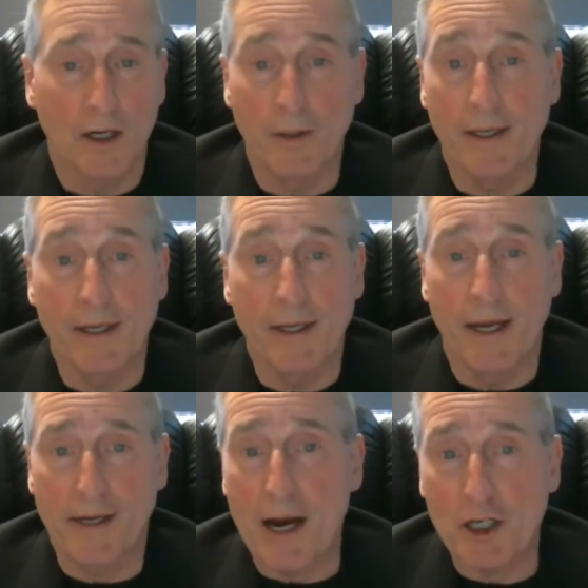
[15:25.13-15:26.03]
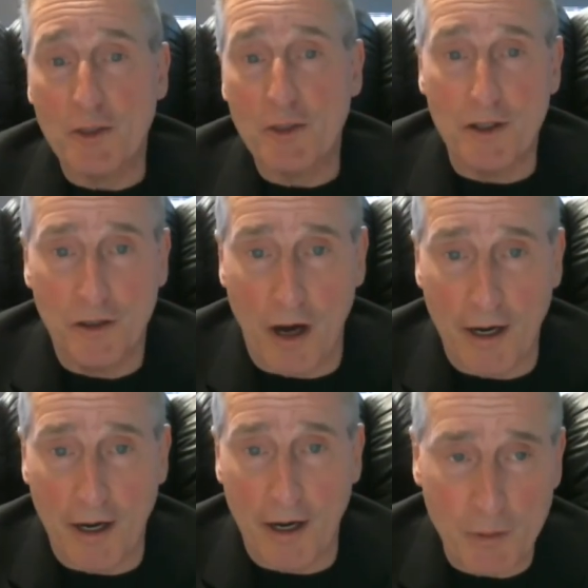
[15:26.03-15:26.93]
Great. As the congressman is
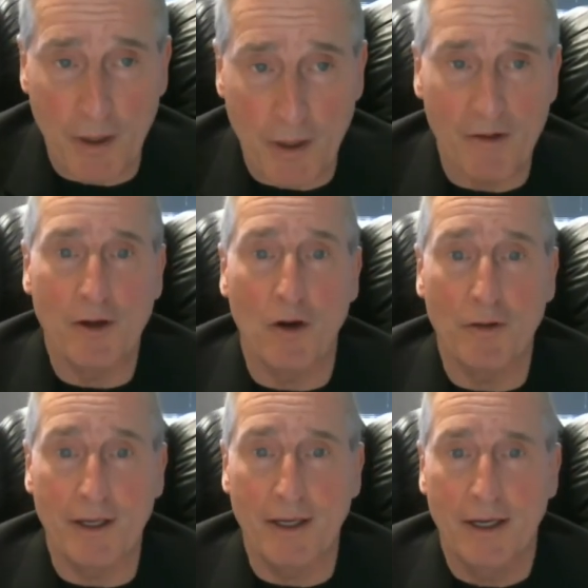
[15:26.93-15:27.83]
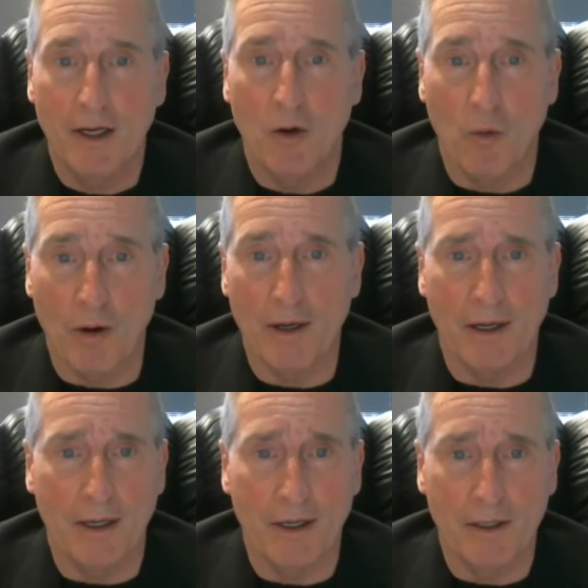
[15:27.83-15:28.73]
talking, I just want to let everybody know that what
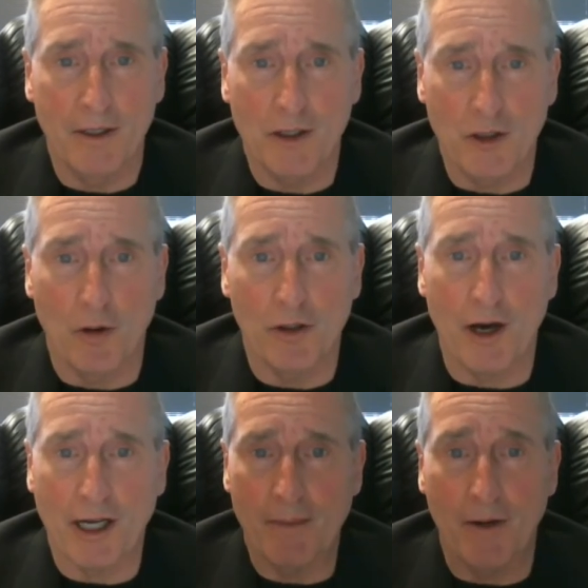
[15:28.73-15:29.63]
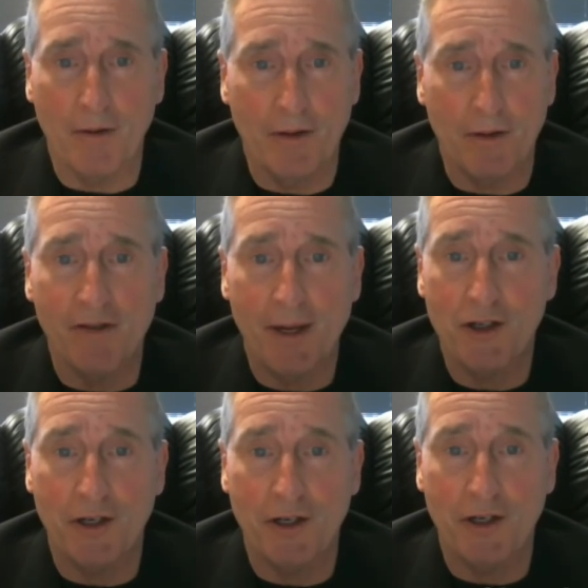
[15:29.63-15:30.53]
Joe is talking about, the
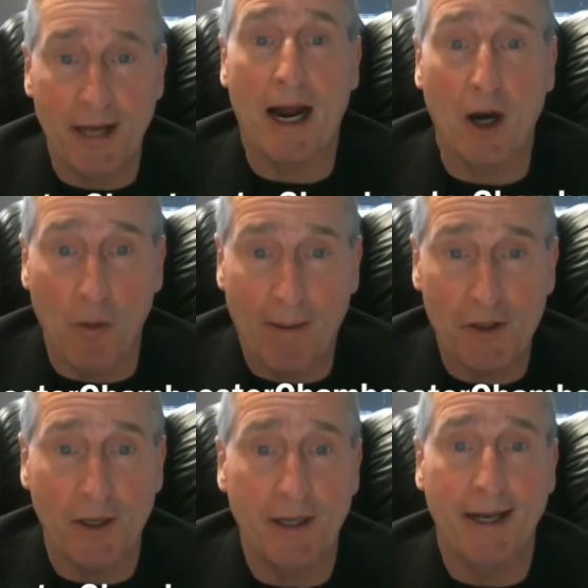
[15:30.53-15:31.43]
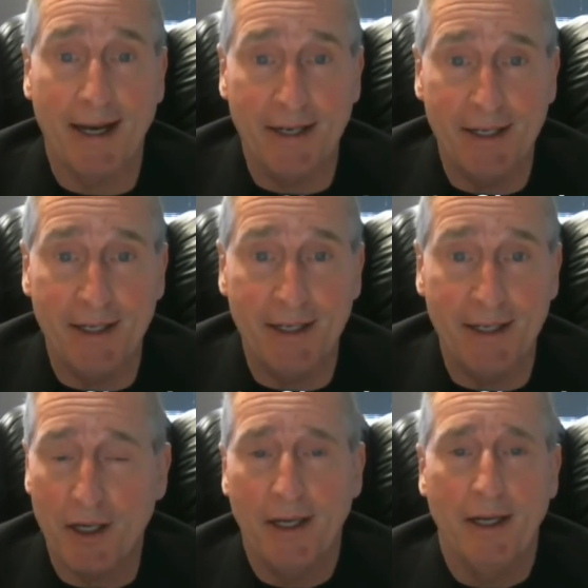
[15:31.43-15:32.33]
information is on our website, on
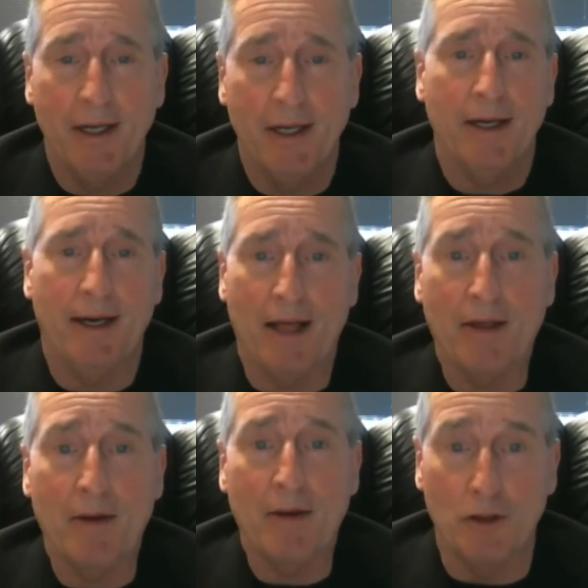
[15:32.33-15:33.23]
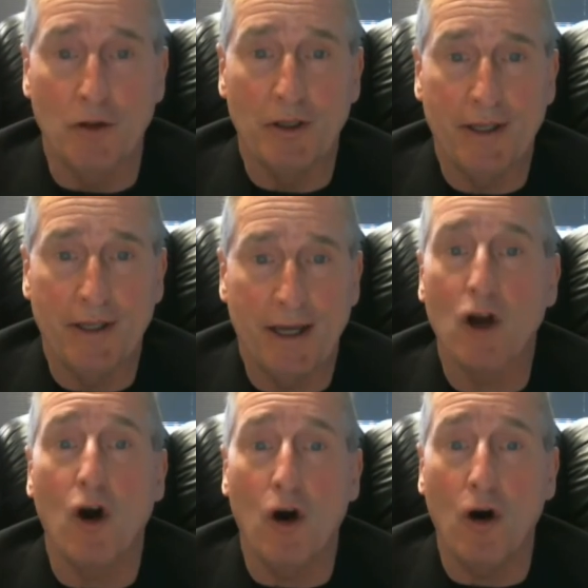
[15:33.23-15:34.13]
his, and I think what we'll do at the end of the
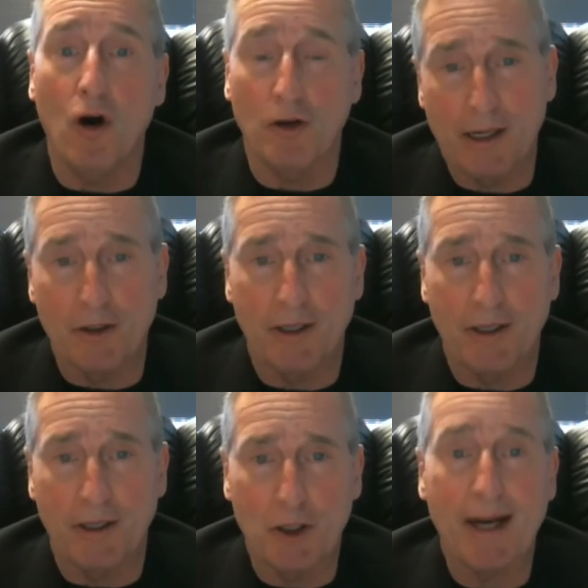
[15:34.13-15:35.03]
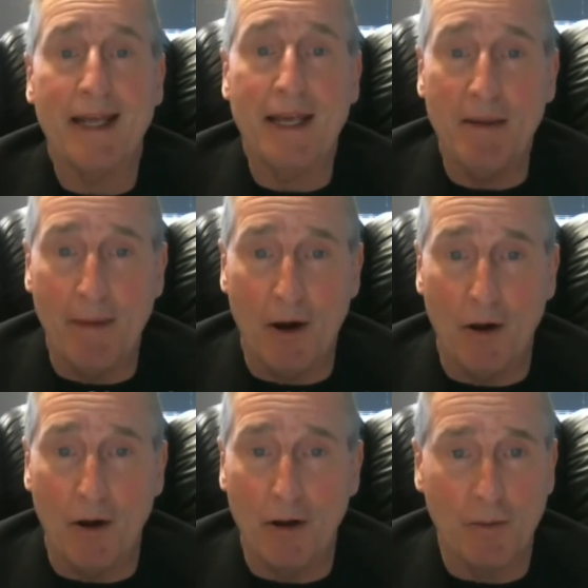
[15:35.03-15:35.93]
call or later today, we'll try and
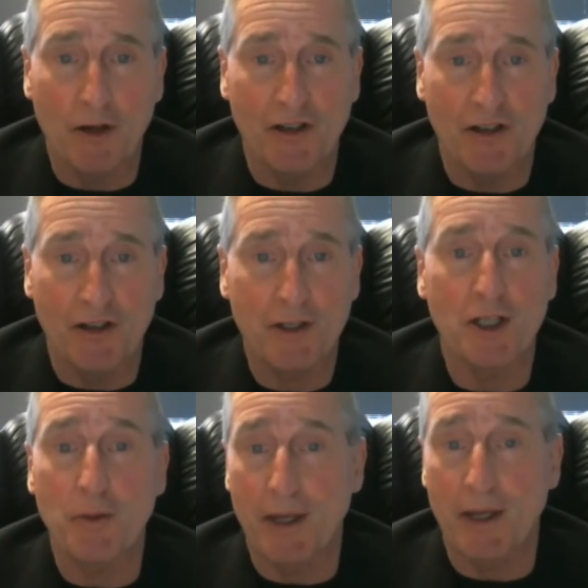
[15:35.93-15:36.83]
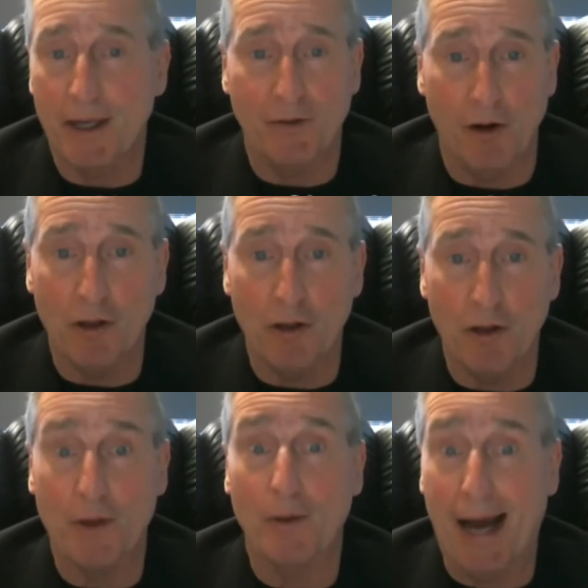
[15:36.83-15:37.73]
email you as much information as we can for all the
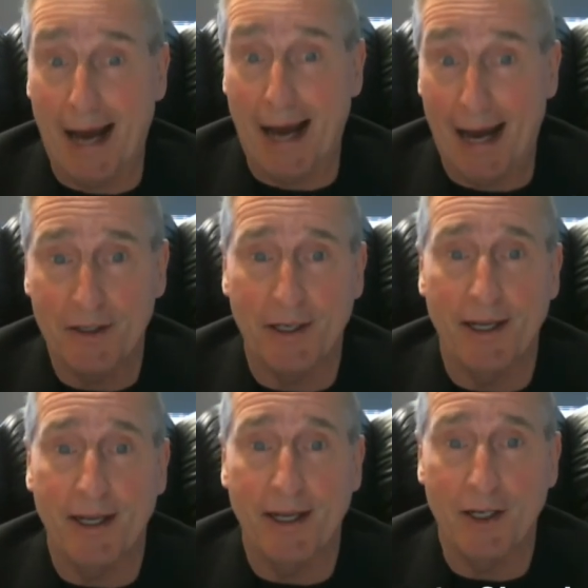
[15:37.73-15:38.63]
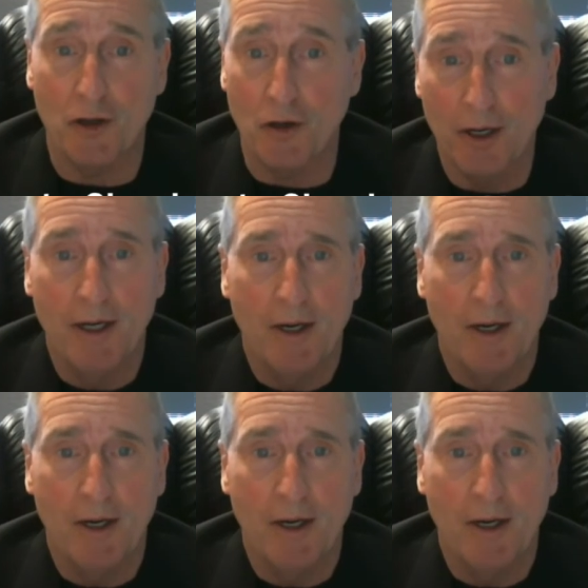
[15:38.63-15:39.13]
people that are on today, just so